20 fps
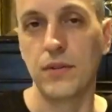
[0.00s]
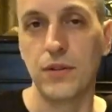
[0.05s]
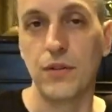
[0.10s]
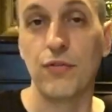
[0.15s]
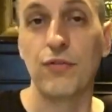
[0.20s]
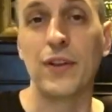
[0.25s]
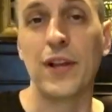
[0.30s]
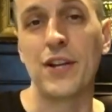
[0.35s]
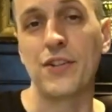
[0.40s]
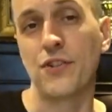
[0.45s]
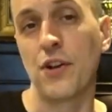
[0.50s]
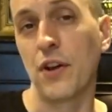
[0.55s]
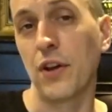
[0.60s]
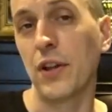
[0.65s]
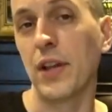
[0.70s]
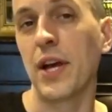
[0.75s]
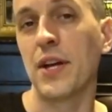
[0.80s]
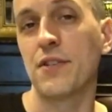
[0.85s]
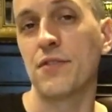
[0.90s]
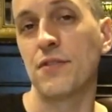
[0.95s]
the flash on
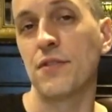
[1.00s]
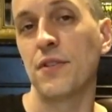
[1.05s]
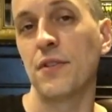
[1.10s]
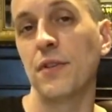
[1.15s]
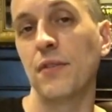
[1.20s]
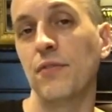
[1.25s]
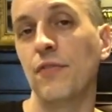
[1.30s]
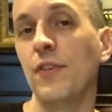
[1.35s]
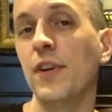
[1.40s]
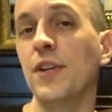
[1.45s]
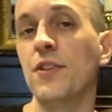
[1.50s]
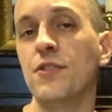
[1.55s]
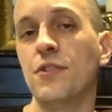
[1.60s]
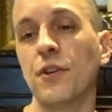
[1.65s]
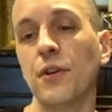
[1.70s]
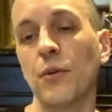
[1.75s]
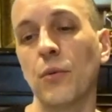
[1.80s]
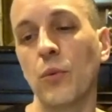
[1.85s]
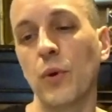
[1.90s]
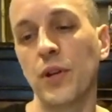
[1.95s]
clash
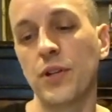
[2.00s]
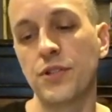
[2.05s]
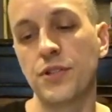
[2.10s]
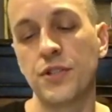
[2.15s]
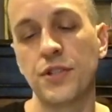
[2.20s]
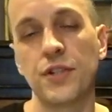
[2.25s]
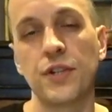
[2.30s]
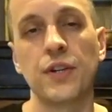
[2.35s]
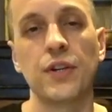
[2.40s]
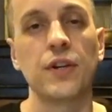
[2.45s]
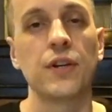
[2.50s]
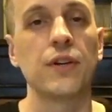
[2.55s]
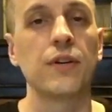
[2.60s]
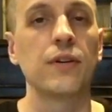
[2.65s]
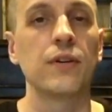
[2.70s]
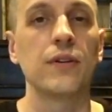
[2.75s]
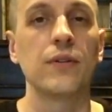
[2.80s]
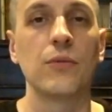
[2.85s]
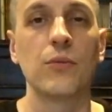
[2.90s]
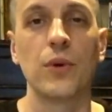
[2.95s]
feature, which
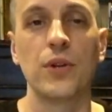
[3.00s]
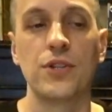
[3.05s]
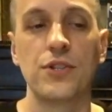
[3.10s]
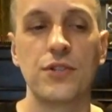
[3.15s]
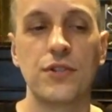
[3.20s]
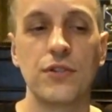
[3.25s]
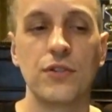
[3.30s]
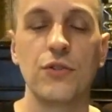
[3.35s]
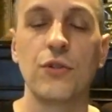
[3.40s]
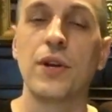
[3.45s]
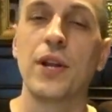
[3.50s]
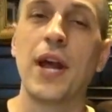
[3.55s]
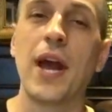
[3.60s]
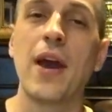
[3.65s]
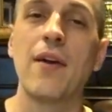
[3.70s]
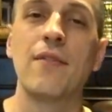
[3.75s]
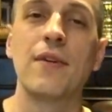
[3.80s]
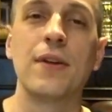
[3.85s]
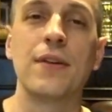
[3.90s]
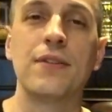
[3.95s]
which you could
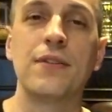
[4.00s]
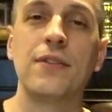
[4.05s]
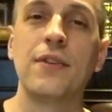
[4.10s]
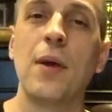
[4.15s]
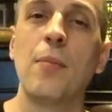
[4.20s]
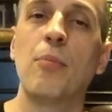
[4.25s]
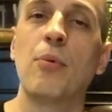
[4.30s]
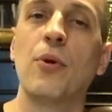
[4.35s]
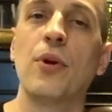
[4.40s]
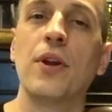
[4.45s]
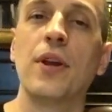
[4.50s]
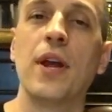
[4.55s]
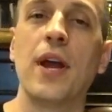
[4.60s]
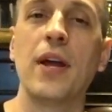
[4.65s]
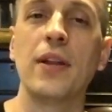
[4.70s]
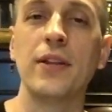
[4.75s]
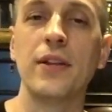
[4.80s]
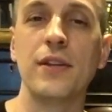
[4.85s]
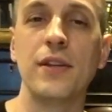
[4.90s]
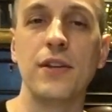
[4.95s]
have a separate
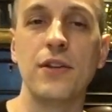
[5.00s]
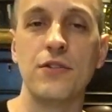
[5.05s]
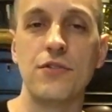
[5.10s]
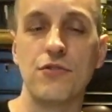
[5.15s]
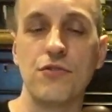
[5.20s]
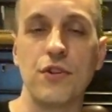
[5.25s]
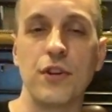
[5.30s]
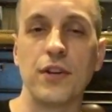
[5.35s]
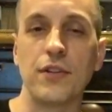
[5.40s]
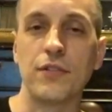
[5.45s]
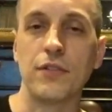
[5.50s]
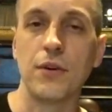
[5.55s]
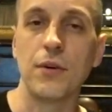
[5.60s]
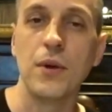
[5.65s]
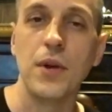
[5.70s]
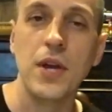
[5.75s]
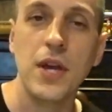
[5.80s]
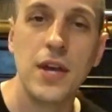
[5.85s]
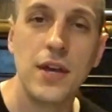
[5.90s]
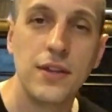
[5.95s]
LED string.
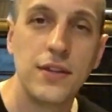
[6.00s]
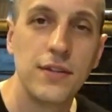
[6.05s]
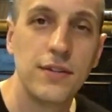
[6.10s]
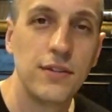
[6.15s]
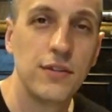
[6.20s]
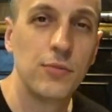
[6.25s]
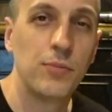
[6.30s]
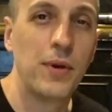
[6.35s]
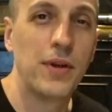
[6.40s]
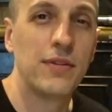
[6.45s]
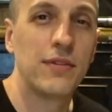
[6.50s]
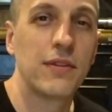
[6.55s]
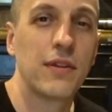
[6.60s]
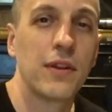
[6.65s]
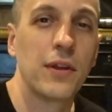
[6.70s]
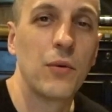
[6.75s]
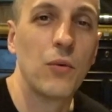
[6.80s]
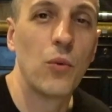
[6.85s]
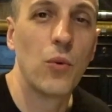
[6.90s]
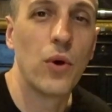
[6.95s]
So this is
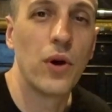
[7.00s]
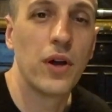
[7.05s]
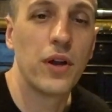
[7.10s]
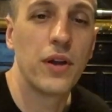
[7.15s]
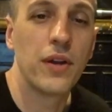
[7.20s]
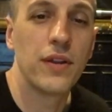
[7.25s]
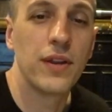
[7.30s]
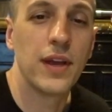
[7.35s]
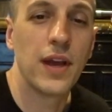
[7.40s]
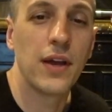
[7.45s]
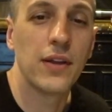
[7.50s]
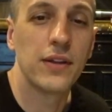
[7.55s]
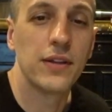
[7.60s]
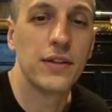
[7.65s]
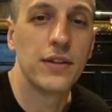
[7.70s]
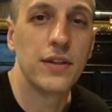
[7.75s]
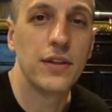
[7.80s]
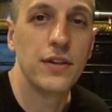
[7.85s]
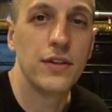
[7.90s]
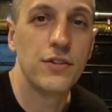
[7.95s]
basically what the
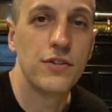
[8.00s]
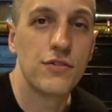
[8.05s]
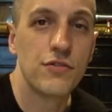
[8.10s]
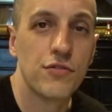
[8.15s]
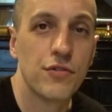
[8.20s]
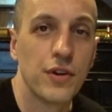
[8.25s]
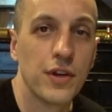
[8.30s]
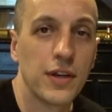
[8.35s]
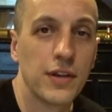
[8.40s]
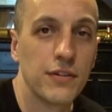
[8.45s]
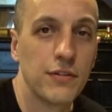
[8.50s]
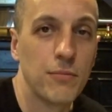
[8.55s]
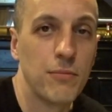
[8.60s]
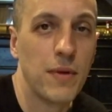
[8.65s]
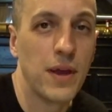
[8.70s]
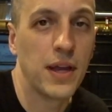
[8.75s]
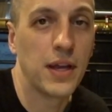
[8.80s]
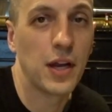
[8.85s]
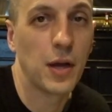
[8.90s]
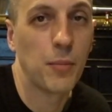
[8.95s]
LED string is
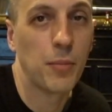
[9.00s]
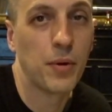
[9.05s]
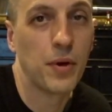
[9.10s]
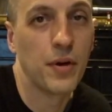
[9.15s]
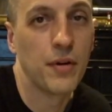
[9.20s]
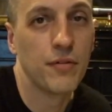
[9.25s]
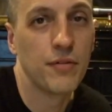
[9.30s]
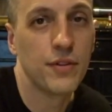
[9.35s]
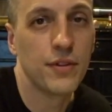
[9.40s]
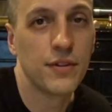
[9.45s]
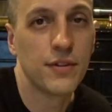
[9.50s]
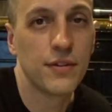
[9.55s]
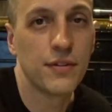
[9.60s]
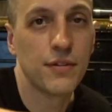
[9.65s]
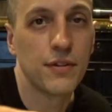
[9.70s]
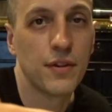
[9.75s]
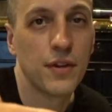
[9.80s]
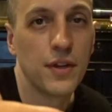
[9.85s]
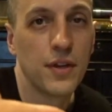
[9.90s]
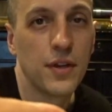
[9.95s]
made up of. This
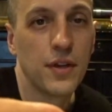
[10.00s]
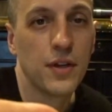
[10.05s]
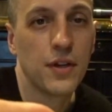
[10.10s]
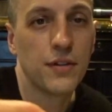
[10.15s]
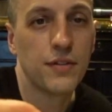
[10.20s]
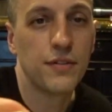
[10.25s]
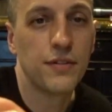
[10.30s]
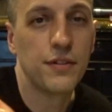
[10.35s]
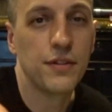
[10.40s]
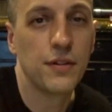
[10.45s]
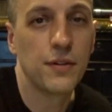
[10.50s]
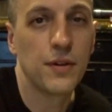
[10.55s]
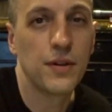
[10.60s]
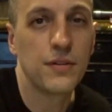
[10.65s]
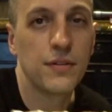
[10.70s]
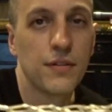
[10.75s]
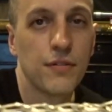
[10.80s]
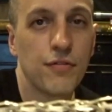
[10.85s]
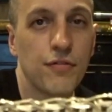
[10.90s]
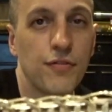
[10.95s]
is a
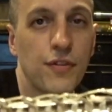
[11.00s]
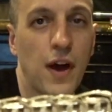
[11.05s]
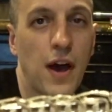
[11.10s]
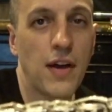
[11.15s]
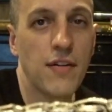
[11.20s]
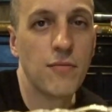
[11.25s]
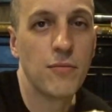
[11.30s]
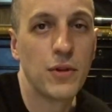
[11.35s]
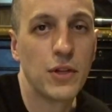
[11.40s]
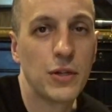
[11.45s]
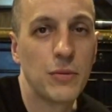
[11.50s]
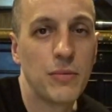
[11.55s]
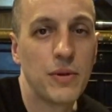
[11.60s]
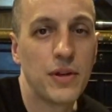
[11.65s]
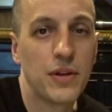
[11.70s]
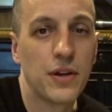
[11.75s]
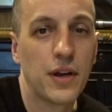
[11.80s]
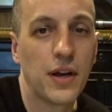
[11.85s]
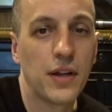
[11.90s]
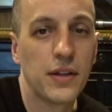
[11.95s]
series of five
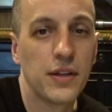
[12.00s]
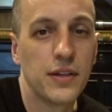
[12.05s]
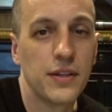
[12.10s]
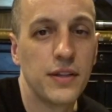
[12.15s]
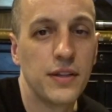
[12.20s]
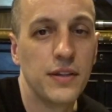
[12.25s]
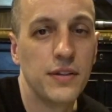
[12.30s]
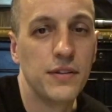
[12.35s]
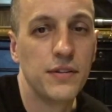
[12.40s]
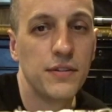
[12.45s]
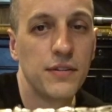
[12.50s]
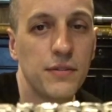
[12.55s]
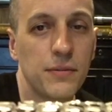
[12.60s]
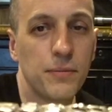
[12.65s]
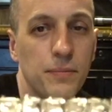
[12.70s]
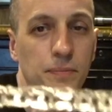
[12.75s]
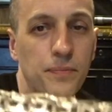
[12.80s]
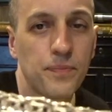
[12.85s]
millimeter LEDs.